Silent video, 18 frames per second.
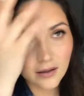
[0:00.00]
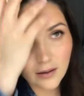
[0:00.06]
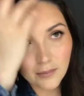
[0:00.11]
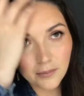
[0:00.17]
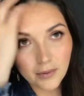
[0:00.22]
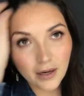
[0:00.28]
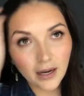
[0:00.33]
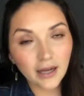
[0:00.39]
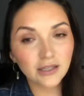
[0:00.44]

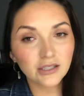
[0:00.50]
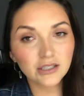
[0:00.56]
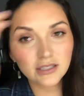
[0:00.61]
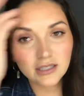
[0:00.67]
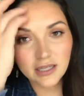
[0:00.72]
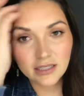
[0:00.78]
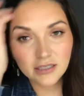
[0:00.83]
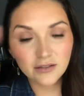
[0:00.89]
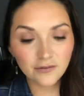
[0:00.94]
but I just
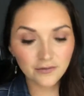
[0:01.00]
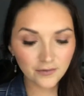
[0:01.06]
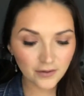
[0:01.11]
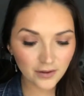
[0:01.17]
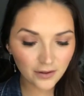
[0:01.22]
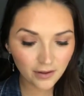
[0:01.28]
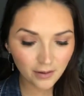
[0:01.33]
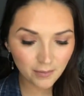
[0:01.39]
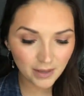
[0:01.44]
like to fill
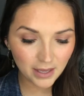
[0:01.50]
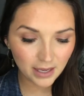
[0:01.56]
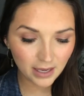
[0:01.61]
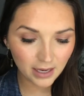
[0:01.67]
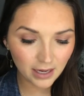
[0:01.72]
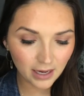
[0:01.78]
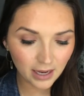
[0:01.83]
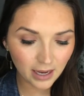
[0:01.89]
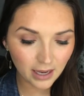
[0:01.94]
them
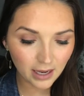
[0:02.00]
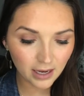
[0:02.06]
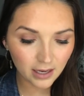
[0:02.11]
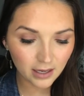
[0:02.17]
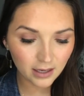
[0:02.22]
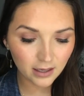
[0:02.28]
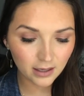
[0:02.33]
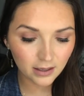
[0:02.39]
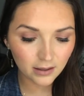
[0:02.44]
in and
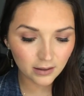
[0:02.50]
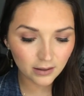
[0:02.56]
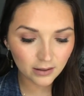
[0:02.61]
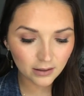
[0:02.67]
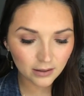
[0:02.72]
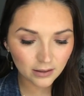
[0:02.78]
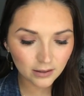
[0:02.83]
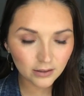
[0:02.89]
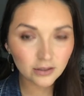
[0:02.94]

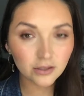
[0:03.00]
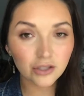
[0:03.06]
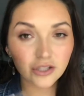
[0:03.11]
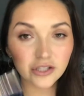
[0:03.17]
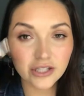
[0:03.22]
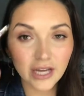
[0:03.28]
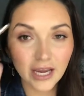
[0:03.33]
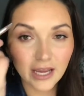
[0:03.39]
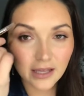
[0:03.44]

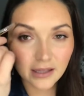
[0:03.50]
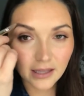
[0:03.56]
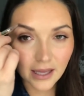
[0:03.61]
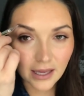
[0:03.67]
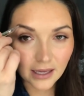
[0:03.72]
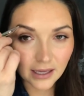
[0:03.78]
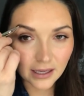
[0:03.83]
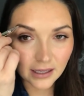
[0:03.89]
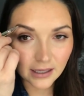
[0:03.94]
shade,
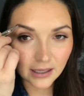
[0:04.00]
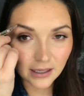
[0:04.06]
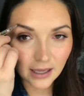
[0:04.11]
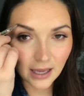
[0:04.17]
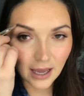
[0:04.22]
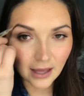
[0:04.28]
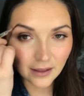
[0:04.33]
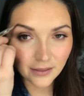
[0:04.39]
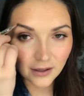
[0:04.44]

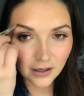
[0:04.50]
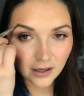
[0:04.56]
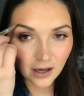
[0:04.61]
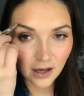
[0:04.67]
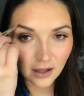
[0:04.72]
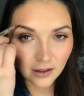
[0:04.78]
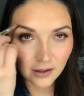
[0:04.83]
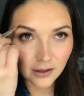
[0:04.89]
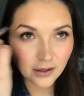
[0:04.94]
add the
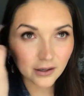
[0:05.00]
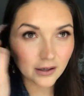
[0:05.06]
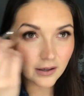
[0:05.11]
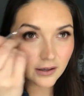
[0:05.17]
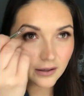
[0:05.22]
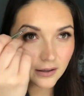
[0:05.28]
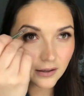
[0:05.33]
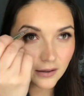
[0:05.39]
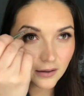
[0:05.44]
color,
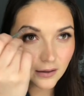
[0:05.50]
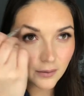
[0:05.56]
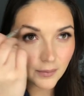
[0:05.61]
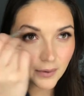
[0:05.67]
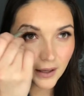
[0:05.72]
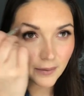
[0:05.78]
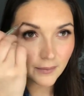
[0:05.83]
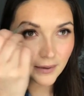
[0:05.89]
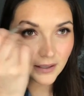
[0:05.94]
the
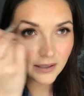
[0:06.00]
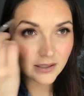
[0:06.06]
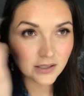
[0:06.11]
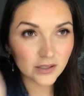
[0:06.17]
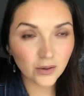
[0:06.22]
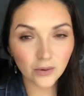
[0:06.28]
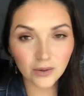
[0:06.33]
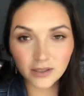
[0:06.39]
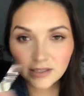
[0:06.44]
pigment,
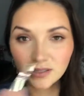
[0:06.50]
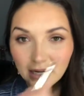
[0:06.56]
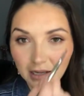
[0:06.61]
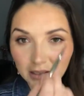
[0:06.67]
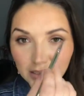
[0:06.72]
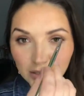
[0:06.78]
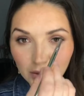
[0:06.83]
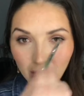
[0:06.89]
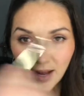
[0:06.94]
so it's not
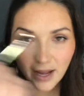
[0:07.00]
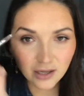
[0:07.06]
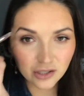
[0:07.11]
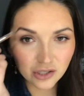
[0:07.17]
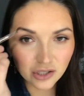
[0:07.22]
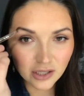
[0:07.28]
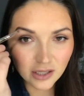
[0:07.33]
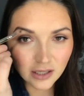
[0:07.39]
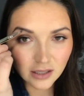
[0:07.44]
so
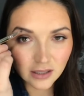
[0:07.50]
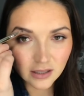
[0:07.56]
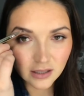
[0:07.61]
ashy.